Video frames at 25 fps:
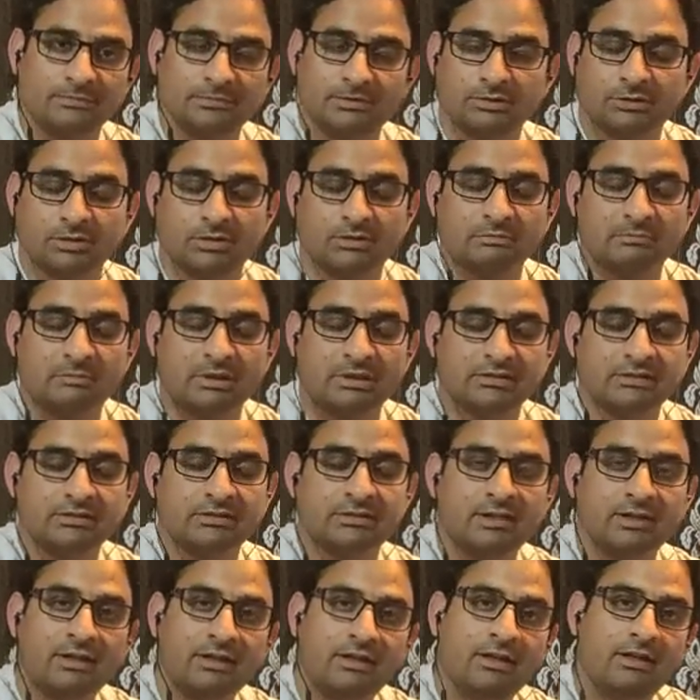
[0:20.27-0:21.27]
Your
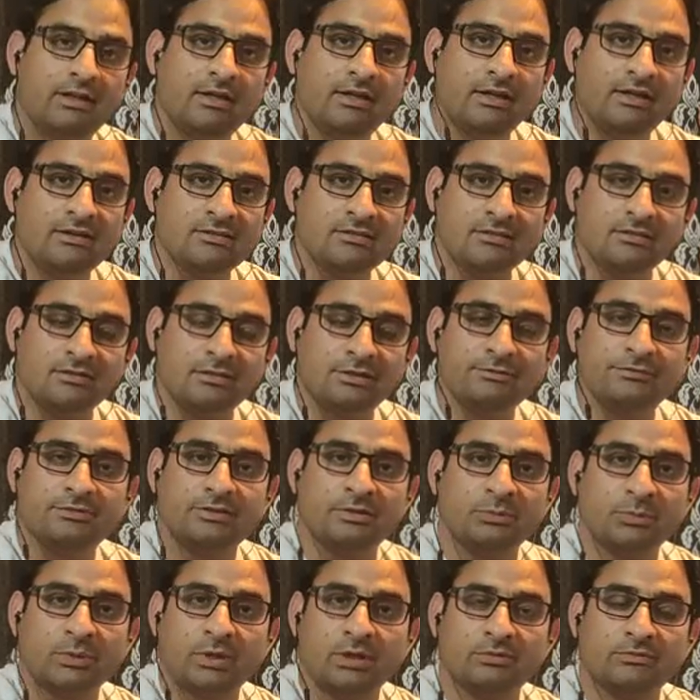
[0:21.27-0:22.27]
mother has a
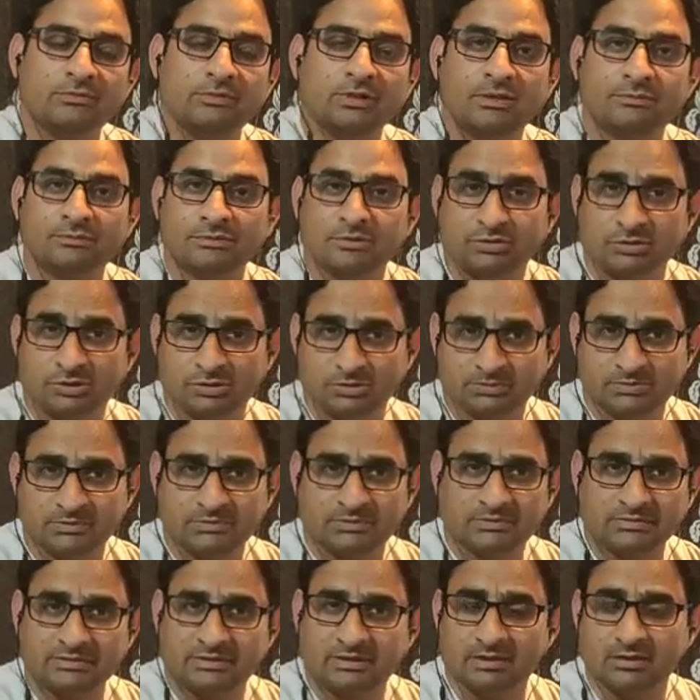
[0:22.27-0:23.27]
different way of loving you,
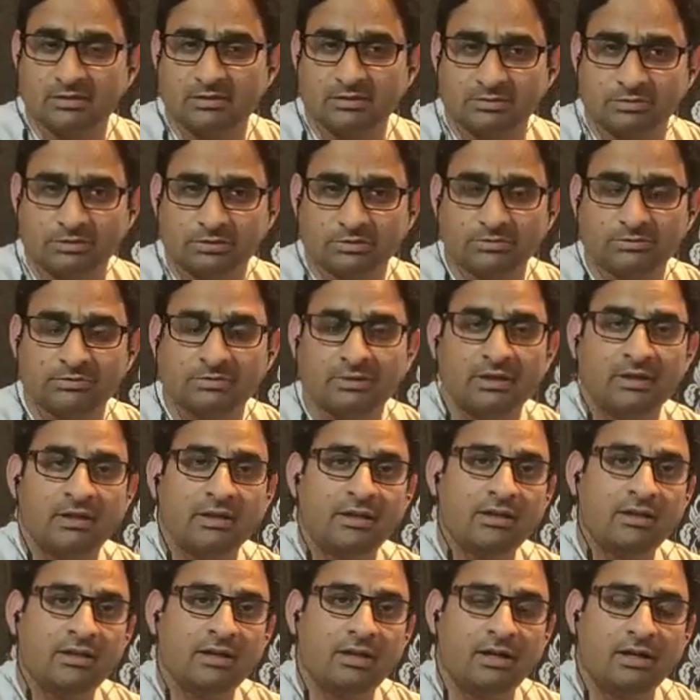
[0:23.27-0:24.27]
caring you,
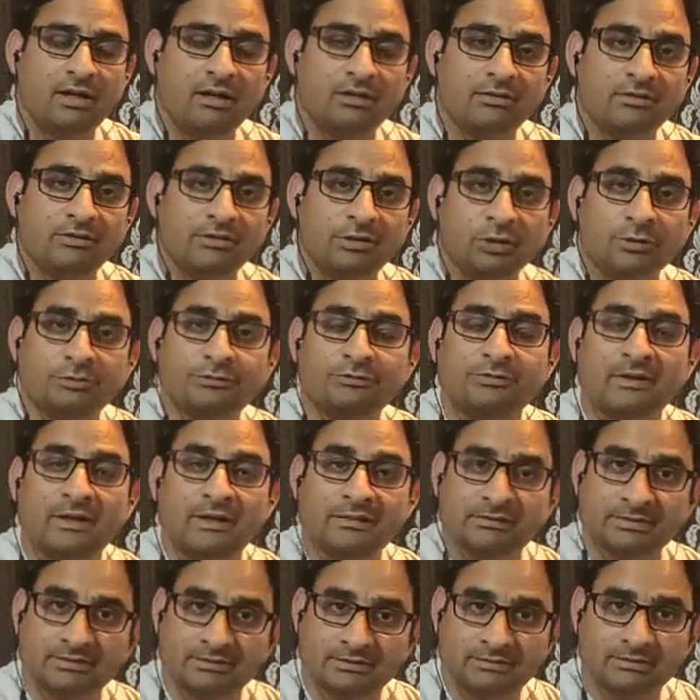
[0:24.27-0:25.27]
and your
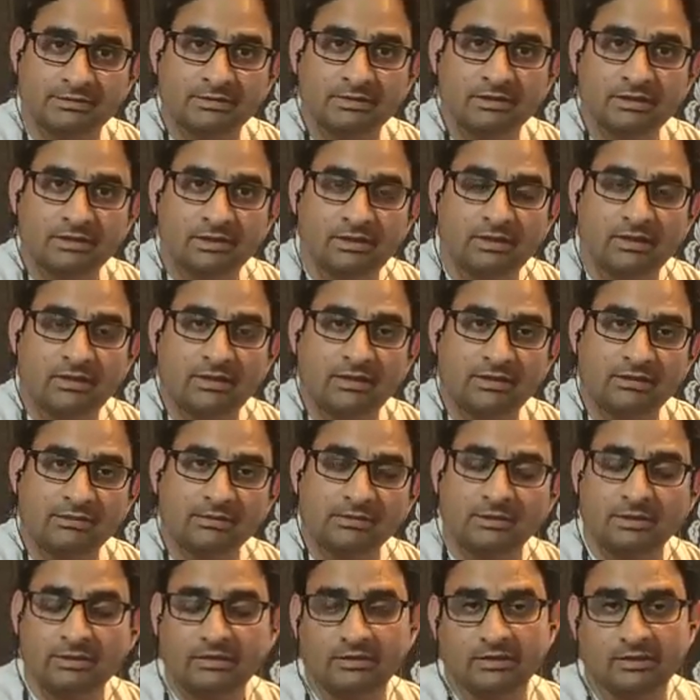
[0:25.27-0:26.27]
father
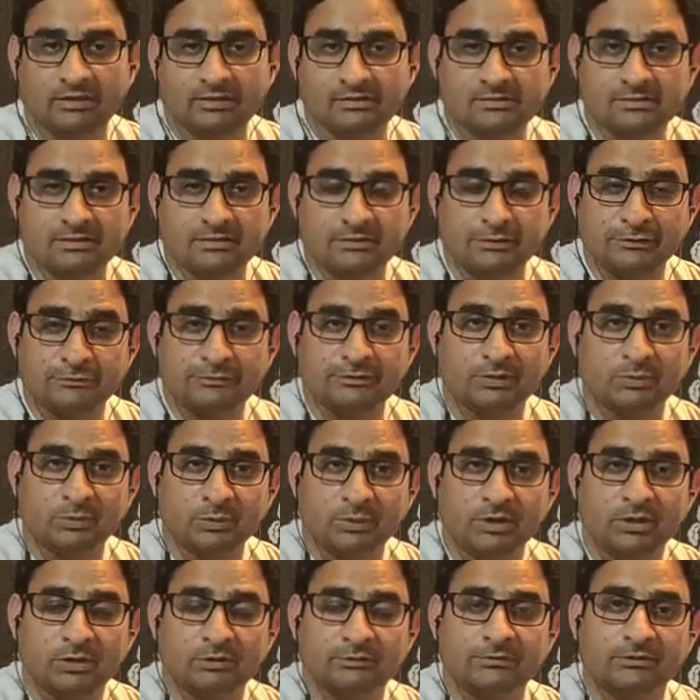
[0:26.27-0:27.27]
he has a different
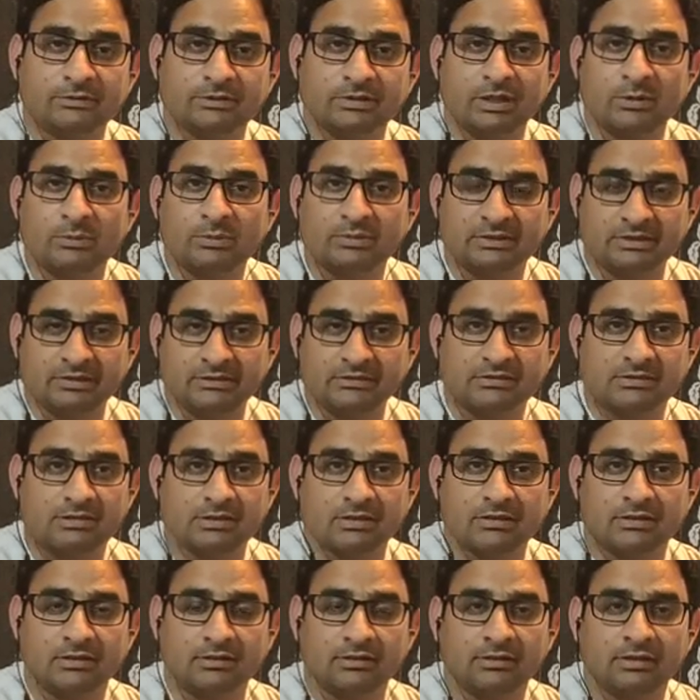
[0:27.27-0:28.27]
way of loving and
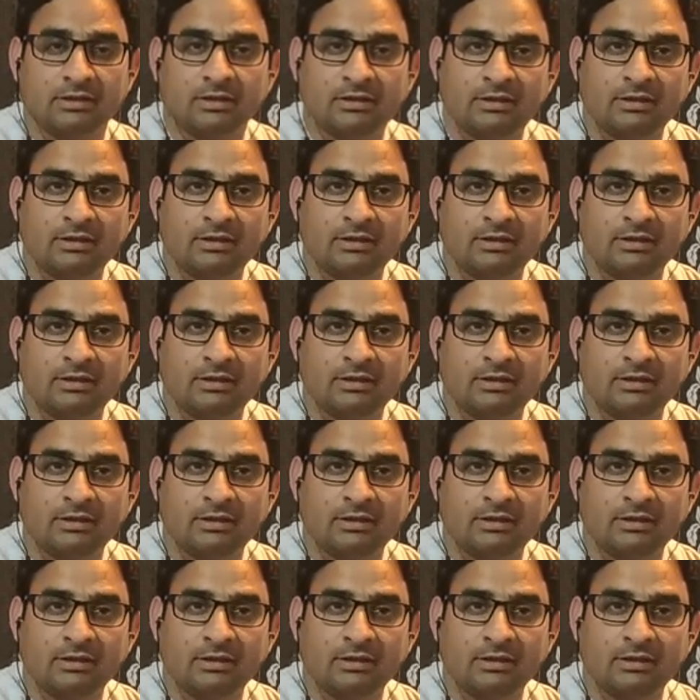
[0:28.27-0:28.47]
caring